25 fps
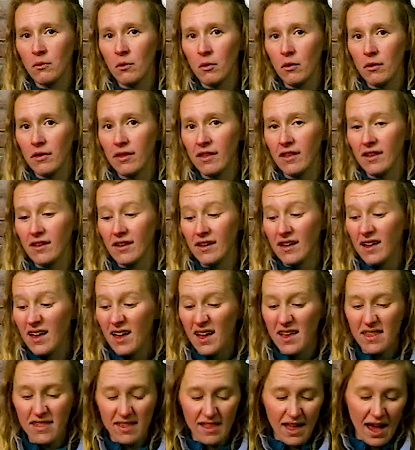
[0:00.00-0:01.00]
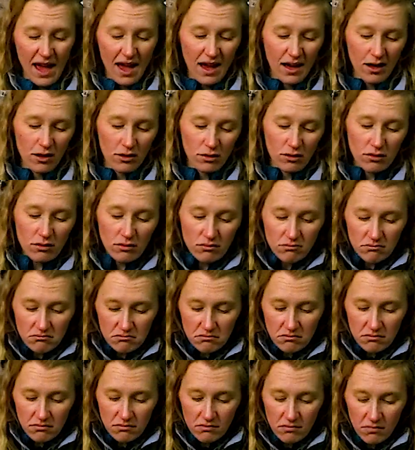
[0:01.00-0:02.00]
water. It's now
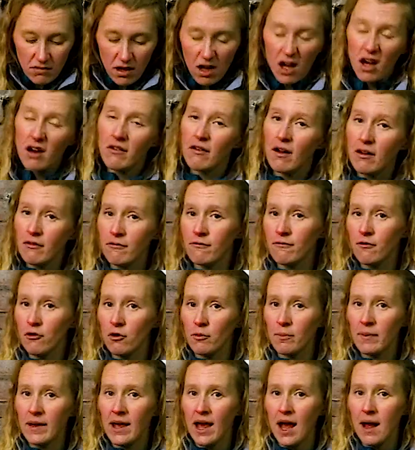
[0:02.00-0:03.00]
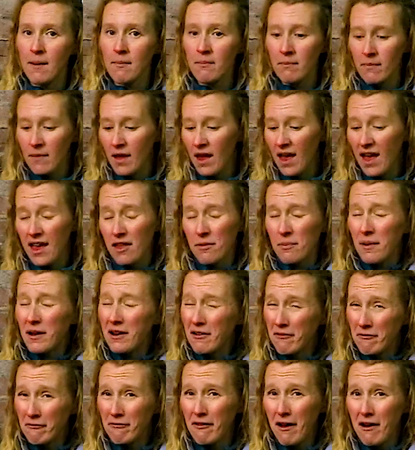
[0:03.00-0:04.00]
around 4 PM. It's been a
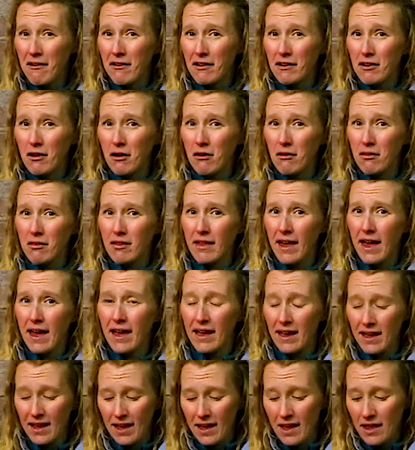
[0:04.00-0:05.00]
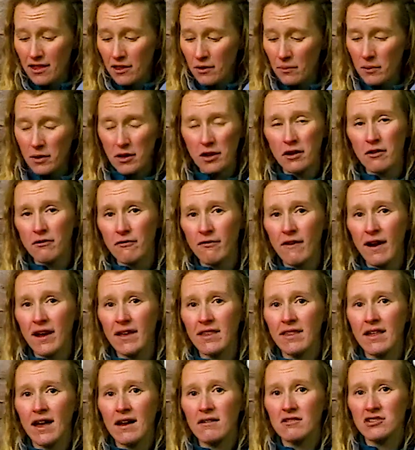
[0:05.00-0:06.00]
very cold day, so we're going to find
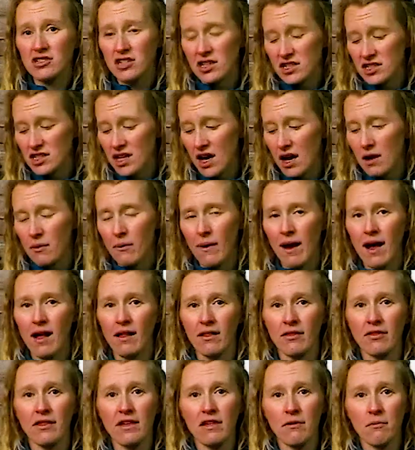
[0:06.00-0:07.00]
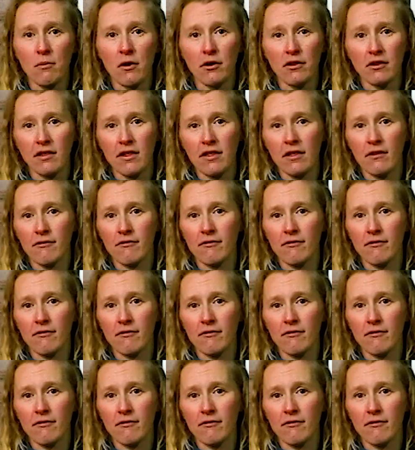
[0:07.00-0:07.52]
out just how well these bottles are